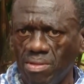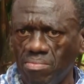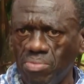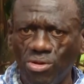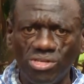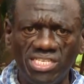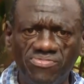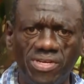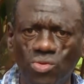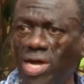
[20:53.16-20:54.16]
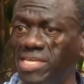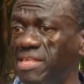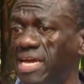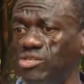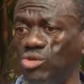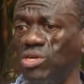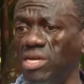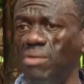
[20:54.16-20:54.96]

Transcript: Because even what they are talking